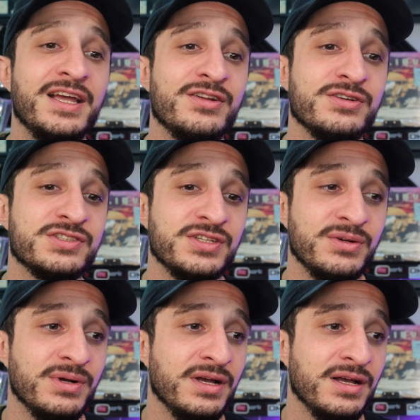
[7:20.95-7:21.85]
And
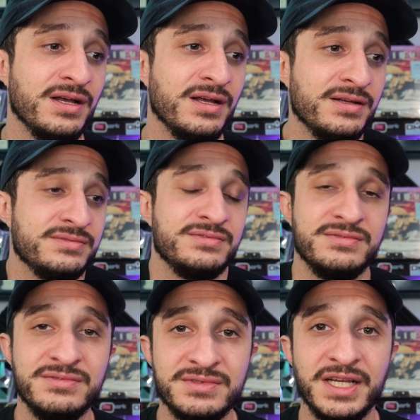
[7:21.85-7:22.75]
also, uh,
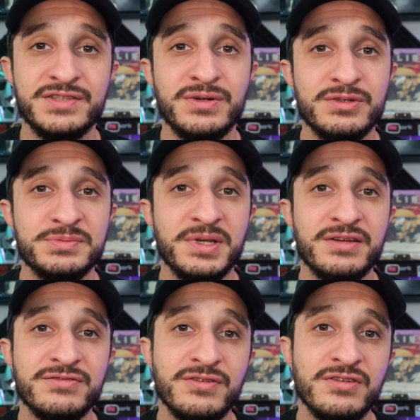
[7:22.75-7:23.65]
thanks for always
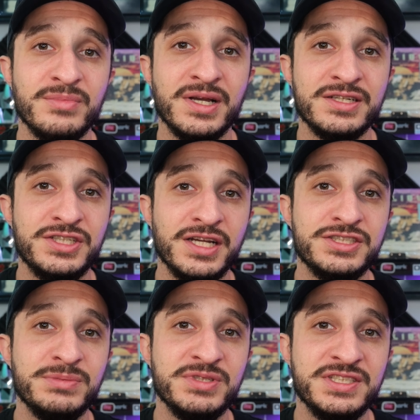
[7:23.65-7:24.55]
making fun of my chat
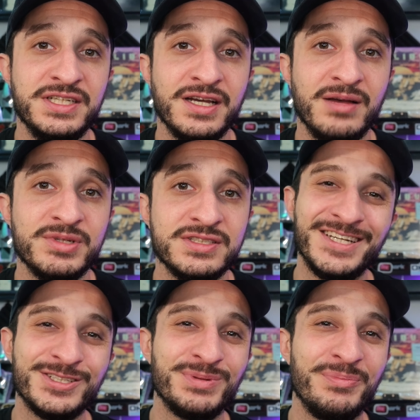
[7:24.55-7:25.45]
GPT comments.
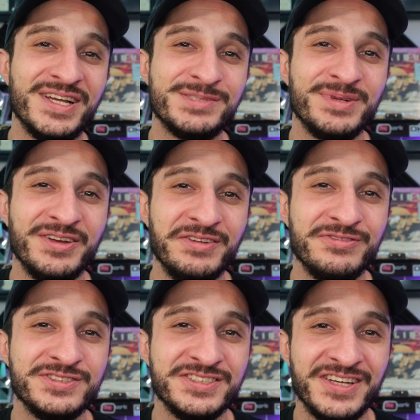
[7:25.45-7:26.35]
That's why, man,
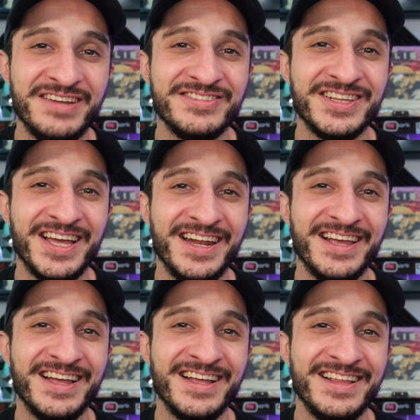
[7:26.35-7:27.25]
Spinelli, for still having that,
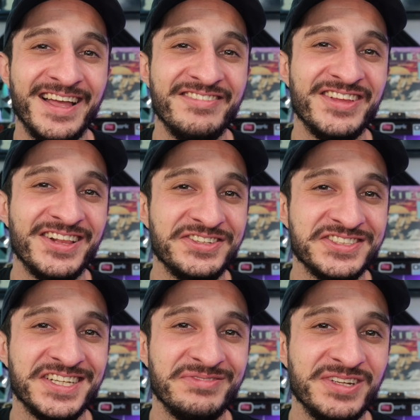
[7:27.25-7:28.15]
uh, having that
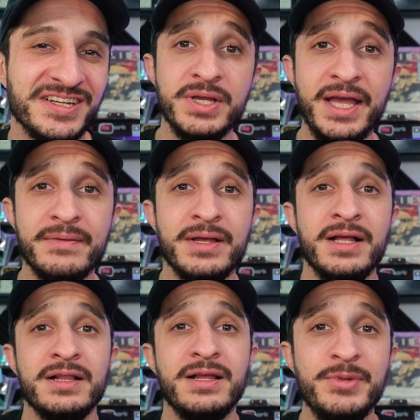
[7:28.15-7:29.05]
little segment. But yeah,
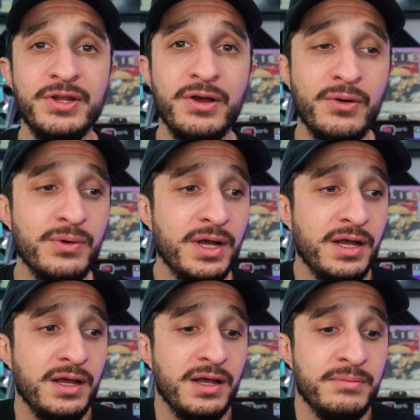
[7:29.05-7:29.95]
let me know
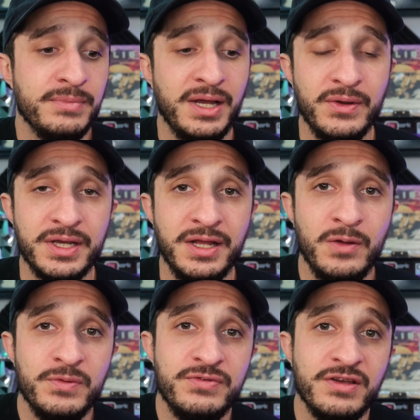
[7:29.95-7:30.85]
um, how I can
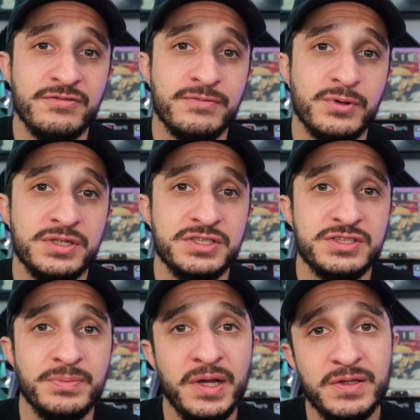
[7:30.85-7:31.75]
help if you have
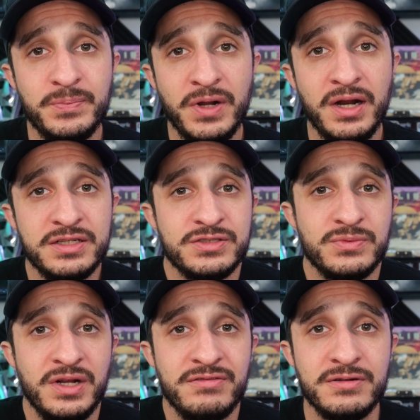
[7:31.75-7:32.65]
questions about the products or
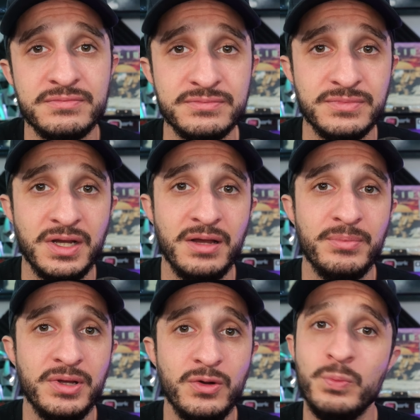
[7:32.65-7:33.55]
whatever.
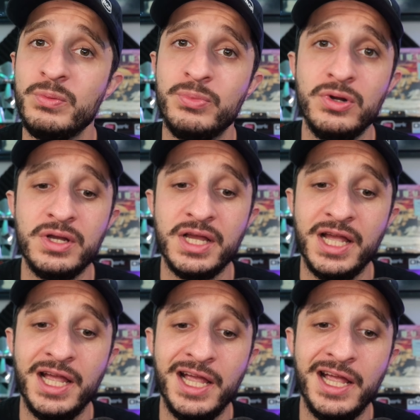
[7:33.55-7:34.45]
I'm an open book
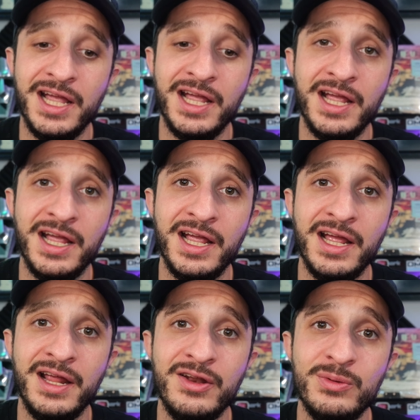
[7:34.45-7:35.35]

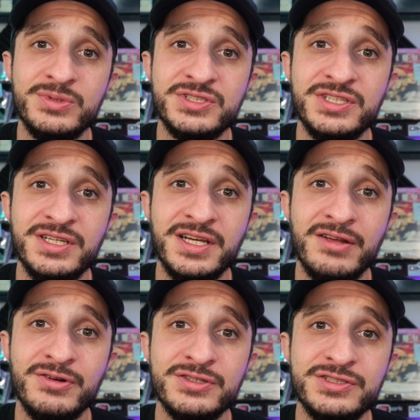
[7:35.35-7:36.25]
and hope to see you
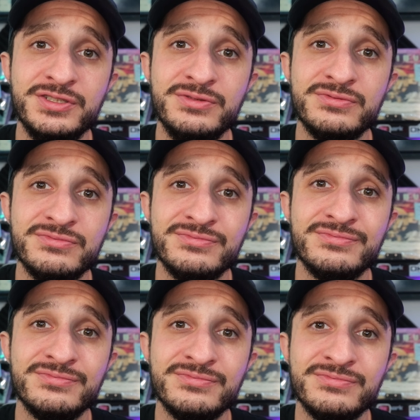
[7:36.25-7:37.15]
again real soon.
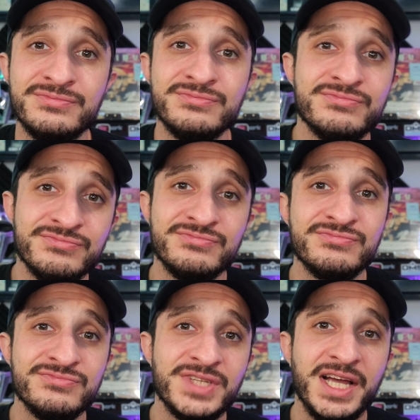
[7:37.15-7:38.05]

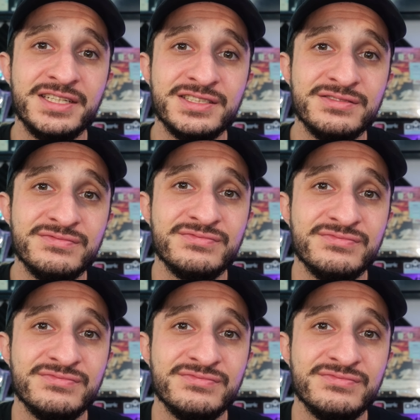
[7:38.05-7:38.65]
Thanks.